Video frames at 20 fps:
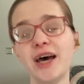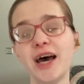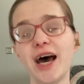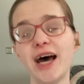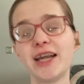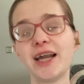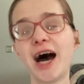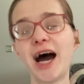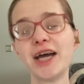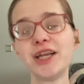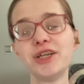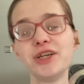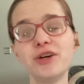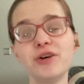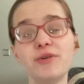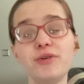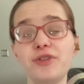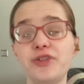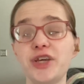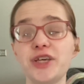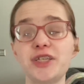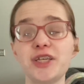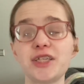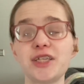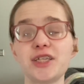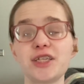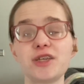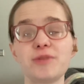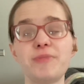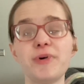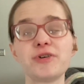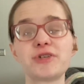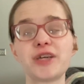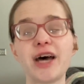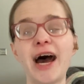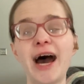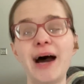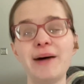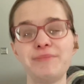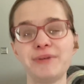And I knew this isn't supposed to
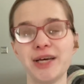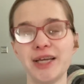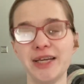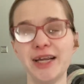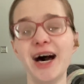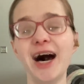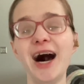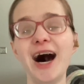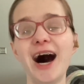happen.